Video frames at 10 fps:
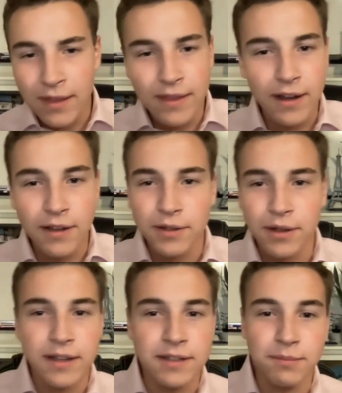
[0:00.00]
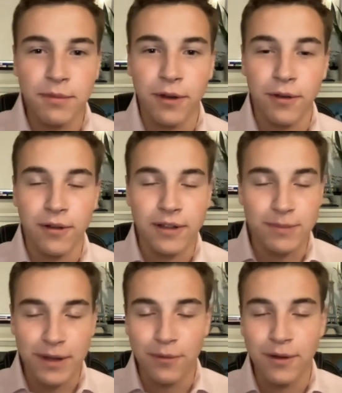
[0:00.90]
and then I also got to sp- oh,
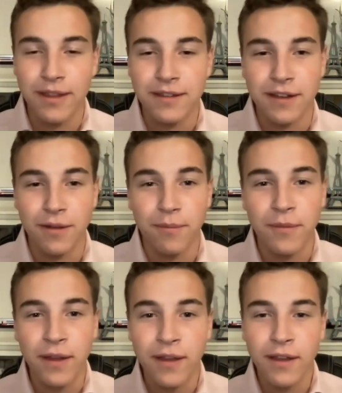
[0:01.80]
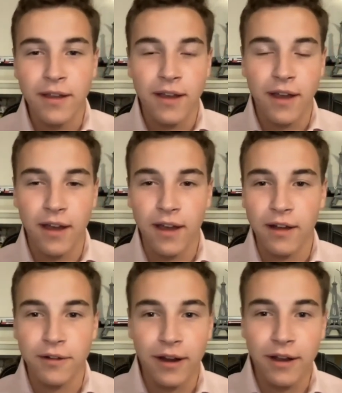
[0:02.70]
speak with some uh,
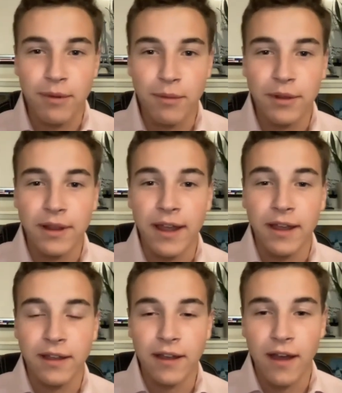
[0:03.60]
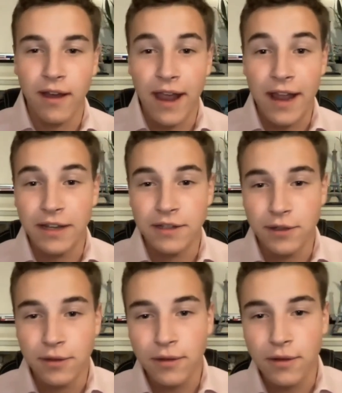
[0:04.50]
great people like uh, Annie
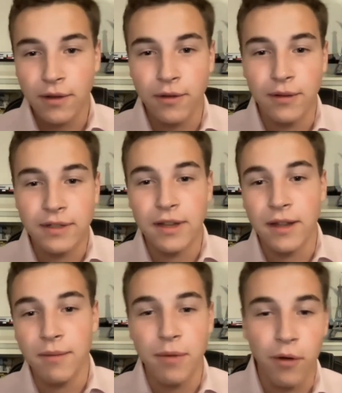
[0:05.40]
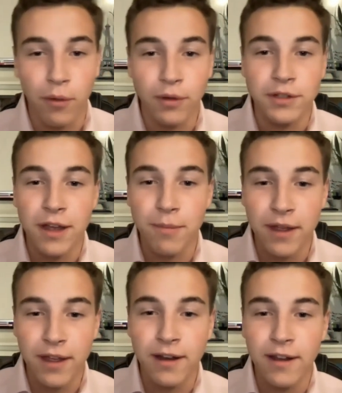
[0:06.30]
Duke, who is a poker world
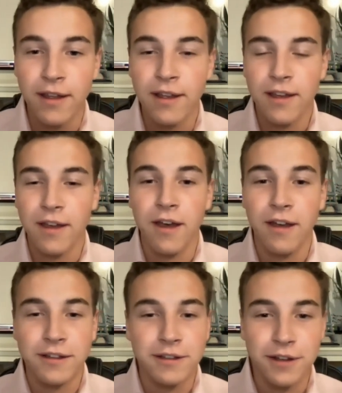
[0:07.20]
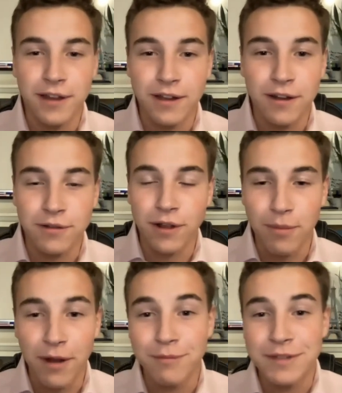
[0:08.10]
champion, because uh, she knows all
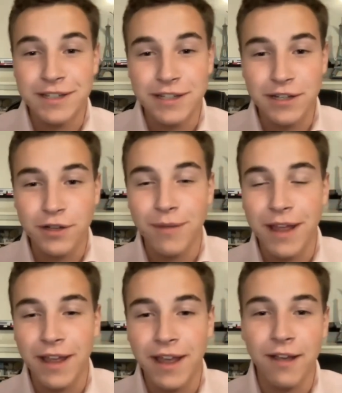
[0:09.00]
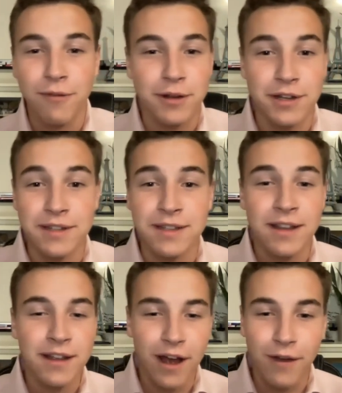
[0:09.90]
about decision making, which is
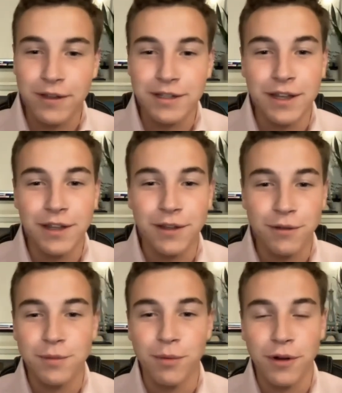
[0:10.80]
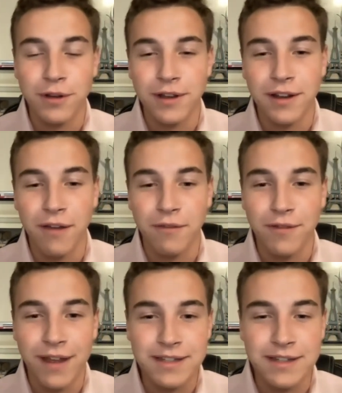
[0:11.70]
obviously a huge portion of
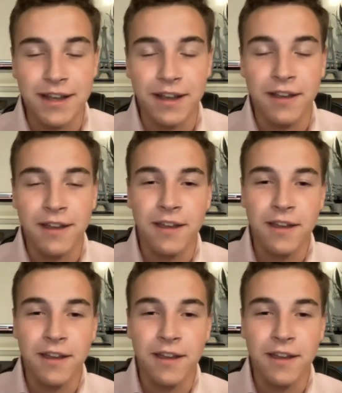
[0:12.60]
investing.